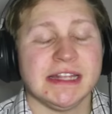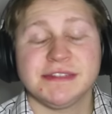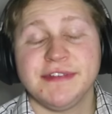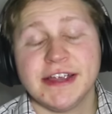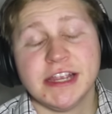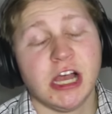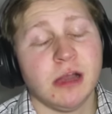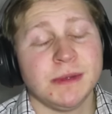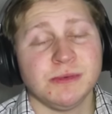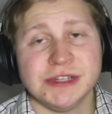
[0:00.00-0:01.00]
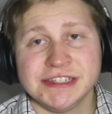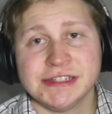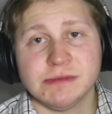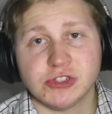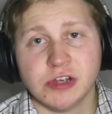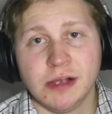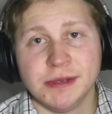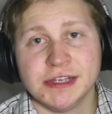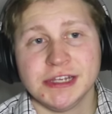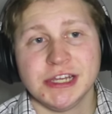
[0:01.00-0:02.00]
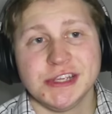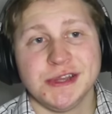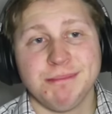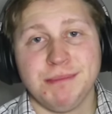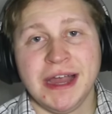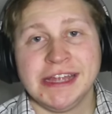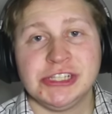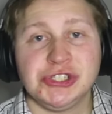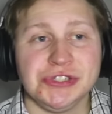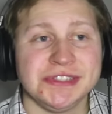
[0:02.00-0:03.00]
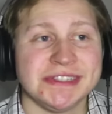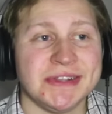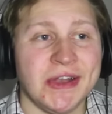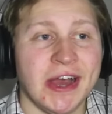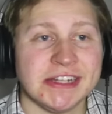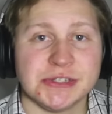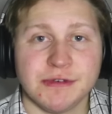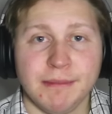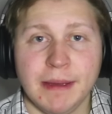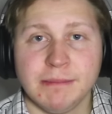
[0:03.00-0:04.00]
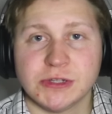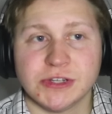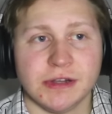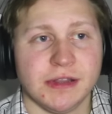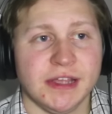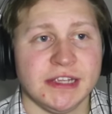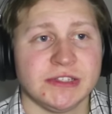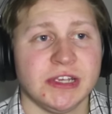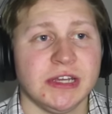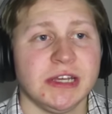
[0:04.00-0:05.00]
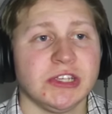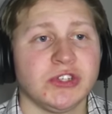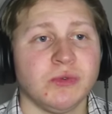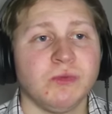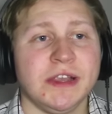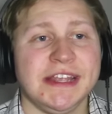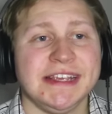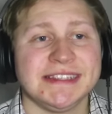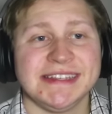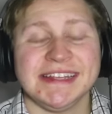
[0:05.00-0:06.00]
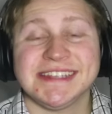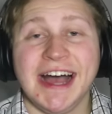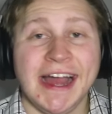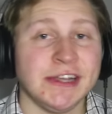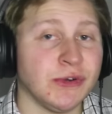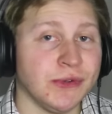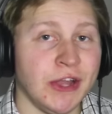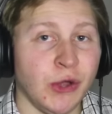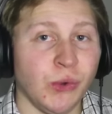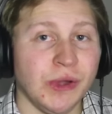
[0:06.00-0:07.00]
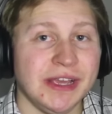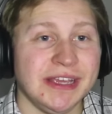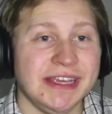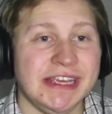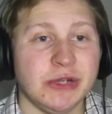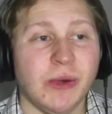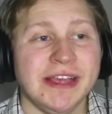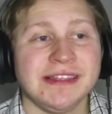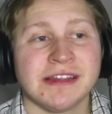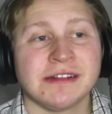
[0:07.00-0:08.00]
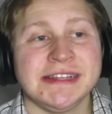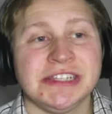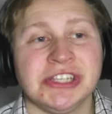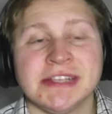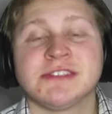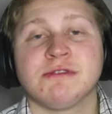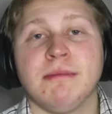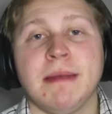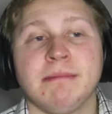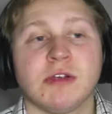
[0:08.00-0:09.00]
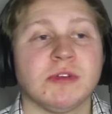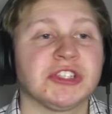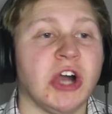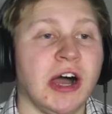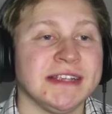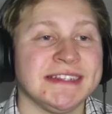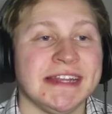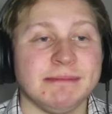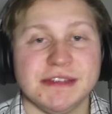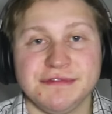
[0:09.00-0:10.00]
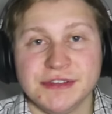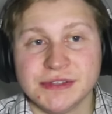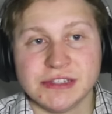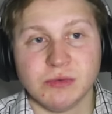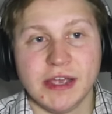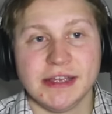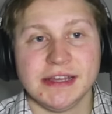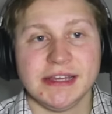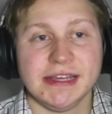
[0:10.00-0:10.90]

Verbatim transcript: It's very common when dealing with trauma, your mind chooses not to remember certain things. So when he states, "I don't know," he quite literally doesn't remember what's causing him to feel this way.